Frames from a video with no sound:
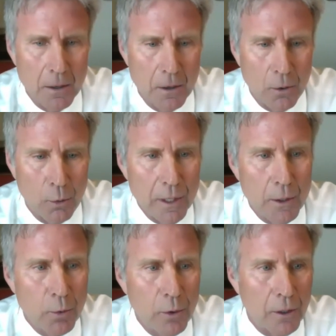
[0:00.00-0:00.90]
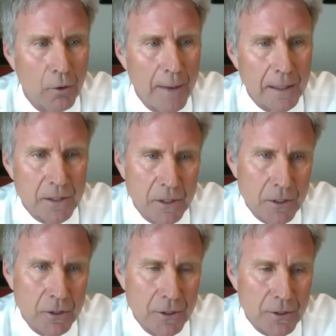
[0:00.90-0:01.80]
We will make
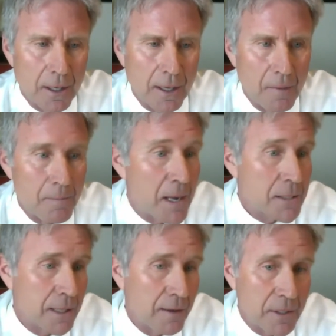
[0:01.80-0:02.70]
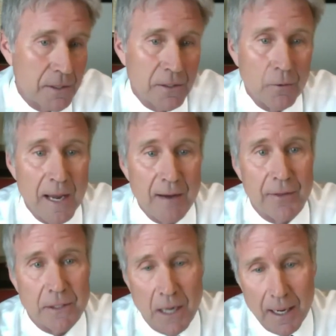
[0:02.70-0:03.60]
decisions on the best evidence that we have at
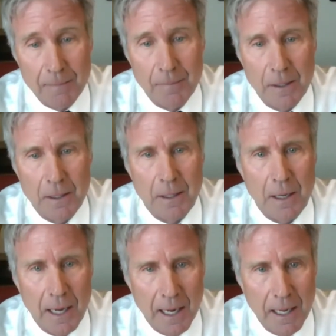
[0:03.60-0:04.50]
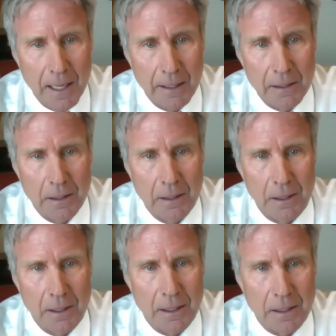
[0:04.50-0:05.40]
the time, and
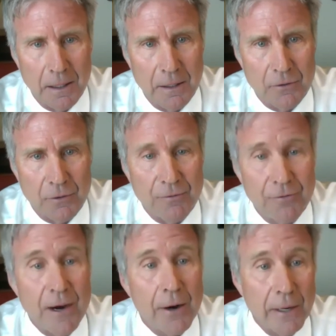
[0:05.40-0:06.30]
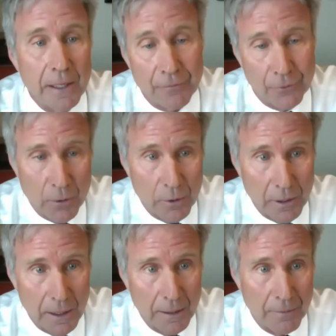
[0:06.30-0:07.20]
it is very
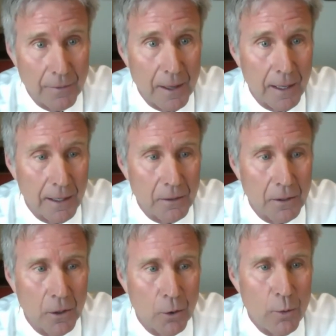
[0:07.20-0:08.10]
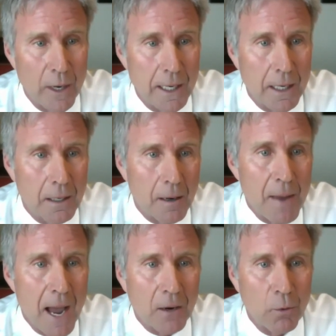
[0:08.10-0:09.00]
infrequently that we come
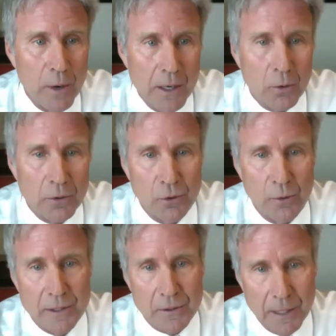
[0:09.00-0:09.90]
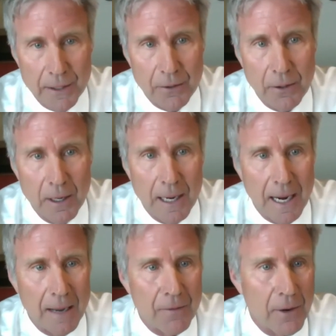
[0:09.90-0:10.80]
back a week or 2 weeks later
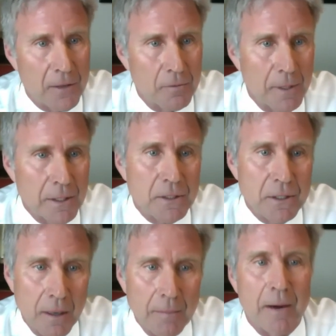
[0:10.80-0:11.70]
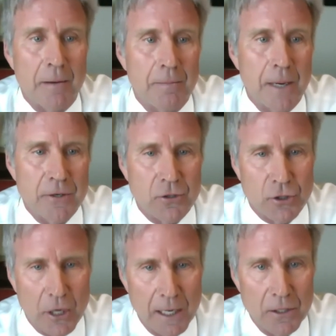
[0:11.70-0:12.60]
and there hasn't been some major
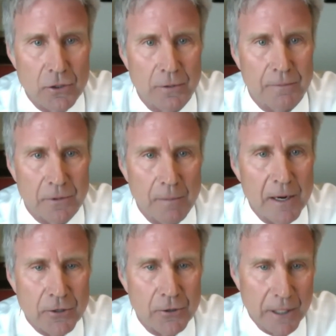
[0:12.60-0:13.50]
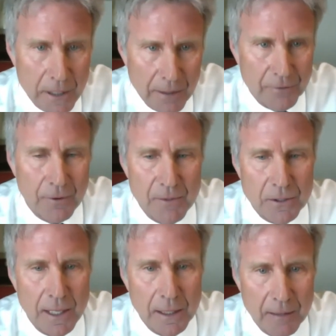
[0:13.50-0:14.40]
change, some major edict from the
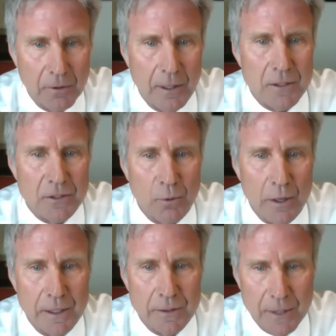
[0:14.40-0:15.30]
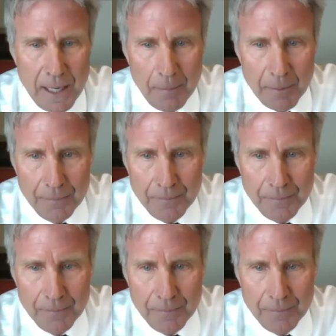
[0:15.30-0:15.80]
state level as to what needs to happen.